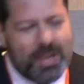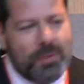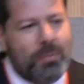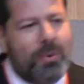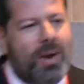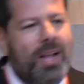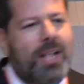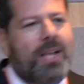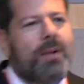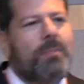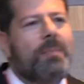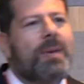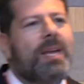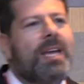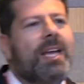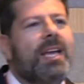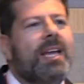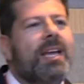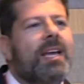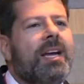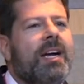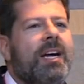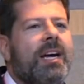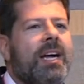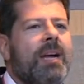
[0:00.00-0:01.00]
Well,
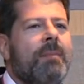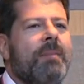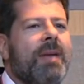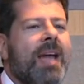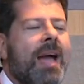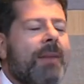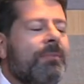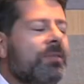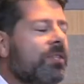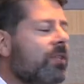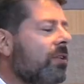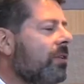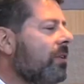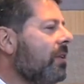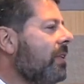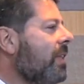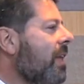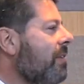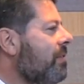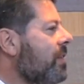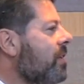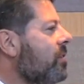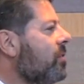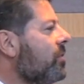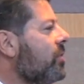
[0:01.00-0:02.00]
it'd be absolutely
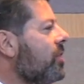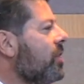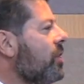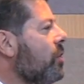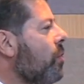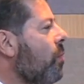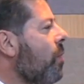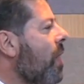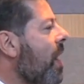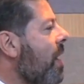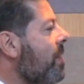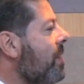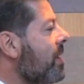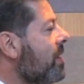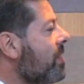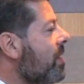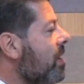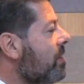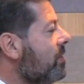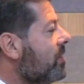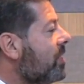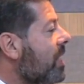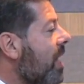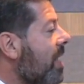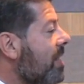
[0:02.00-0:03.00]
lovely to see you wearing
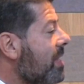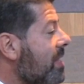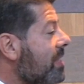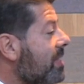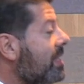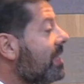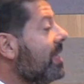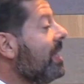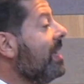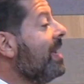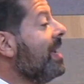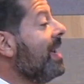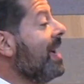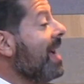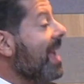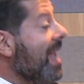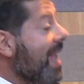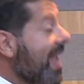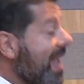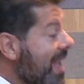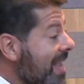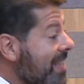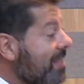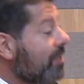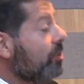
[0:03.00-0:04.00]
those colours
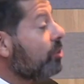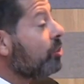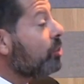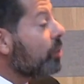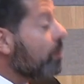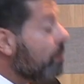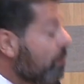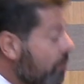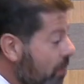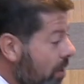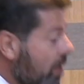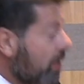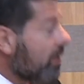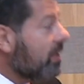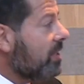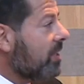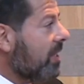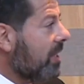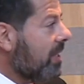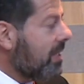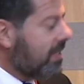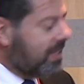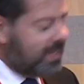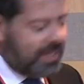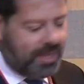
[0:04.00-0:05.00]
in
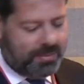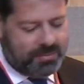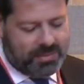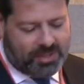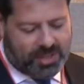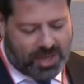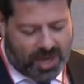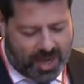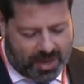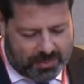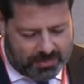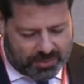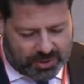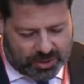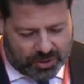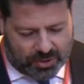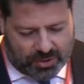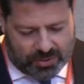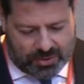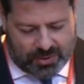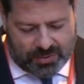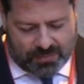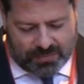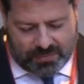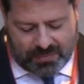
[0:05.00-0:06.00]
Gibraltar sometime
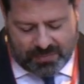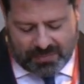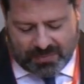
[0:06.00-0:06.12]
soon.